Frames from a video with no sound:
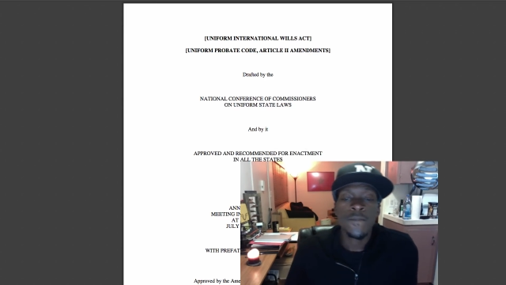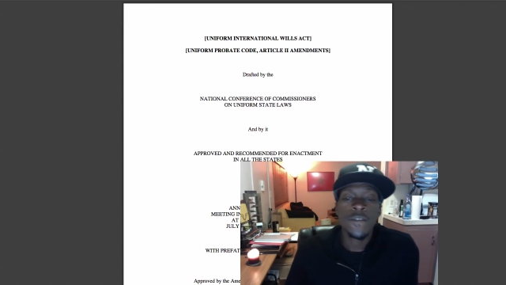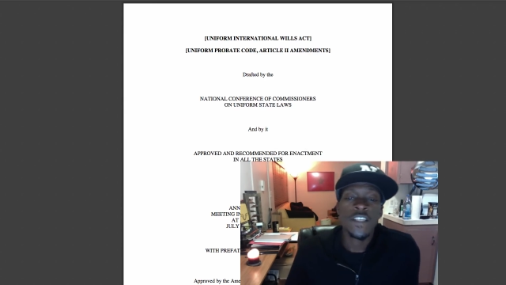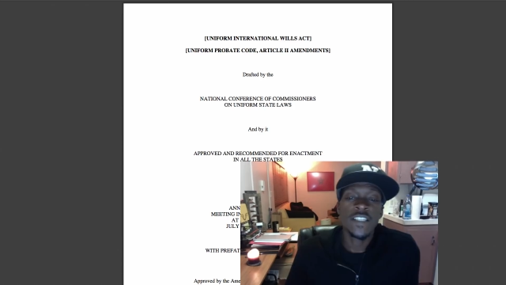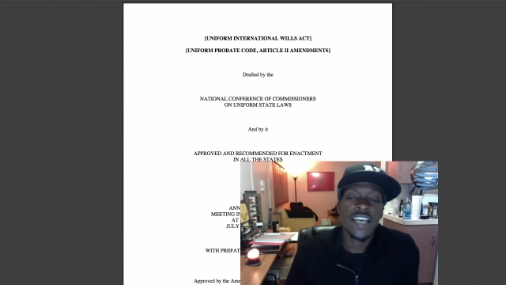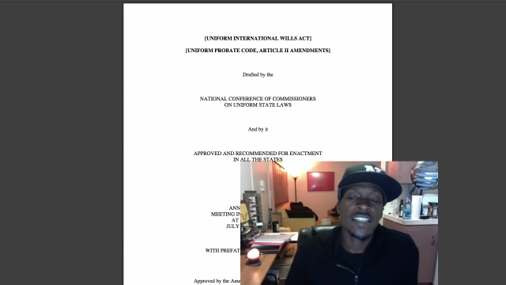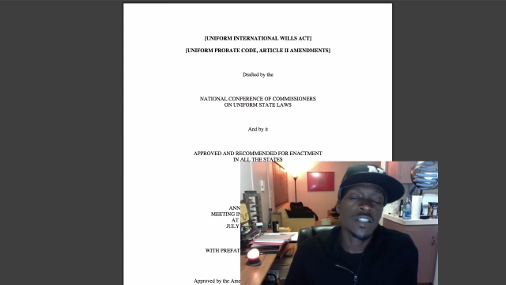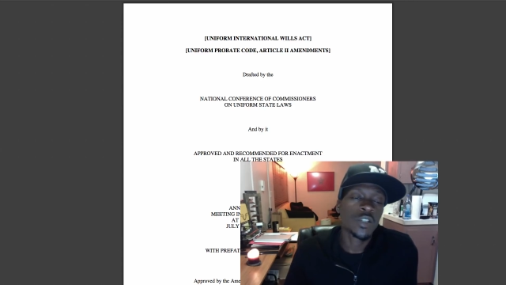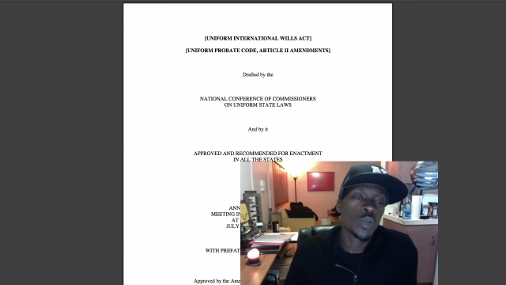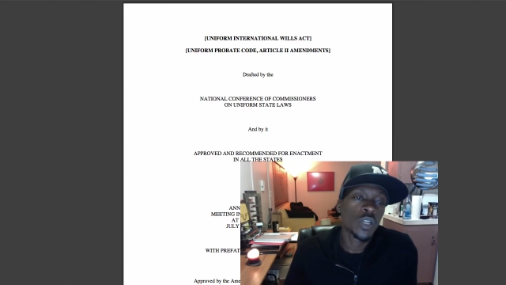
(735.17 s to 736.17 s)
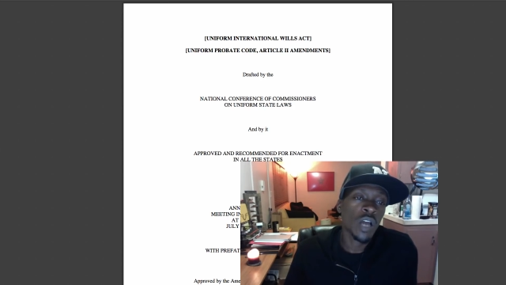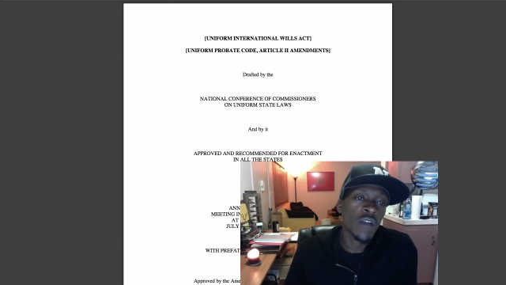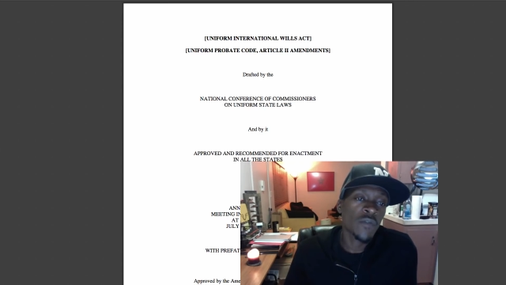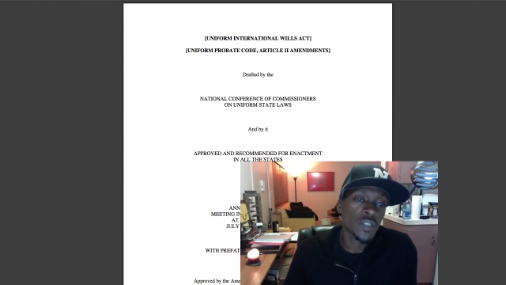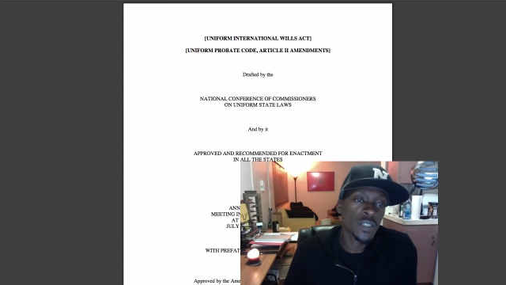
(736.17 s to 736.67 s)
This has to do with a
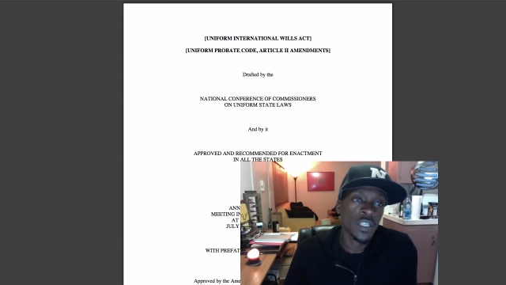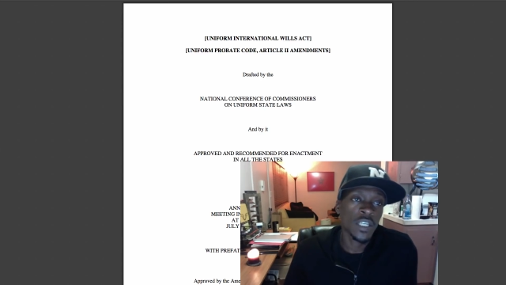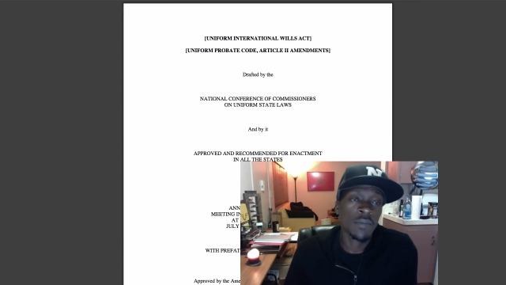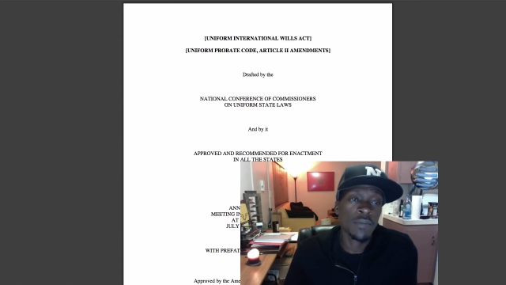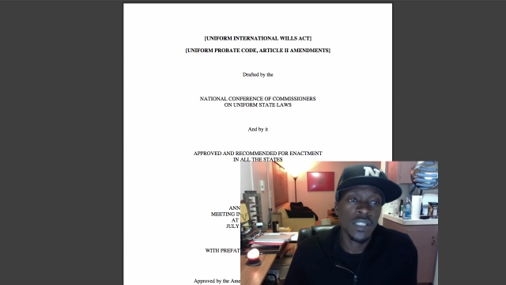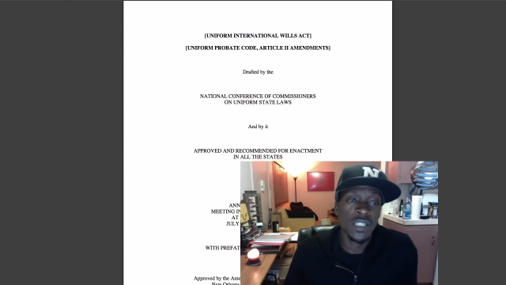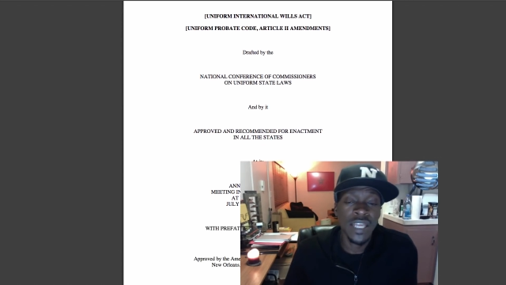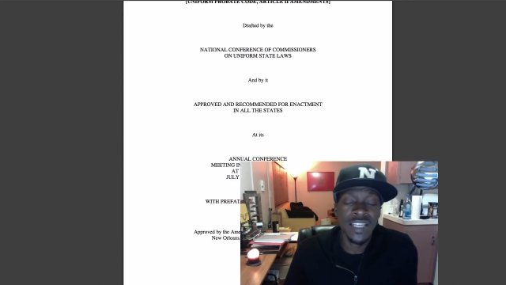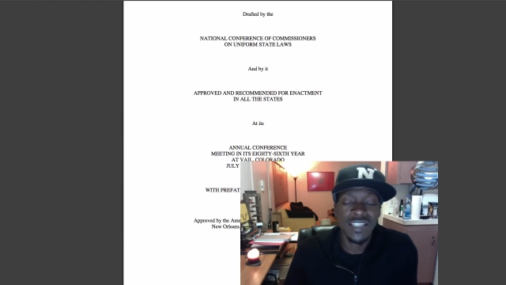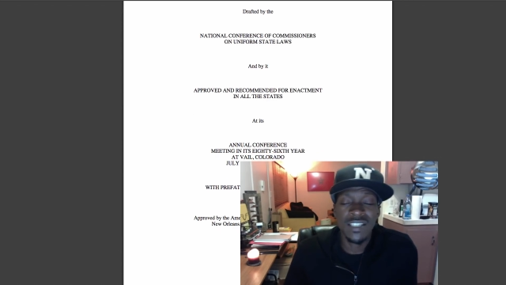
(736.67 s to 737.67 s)
conference and a commission that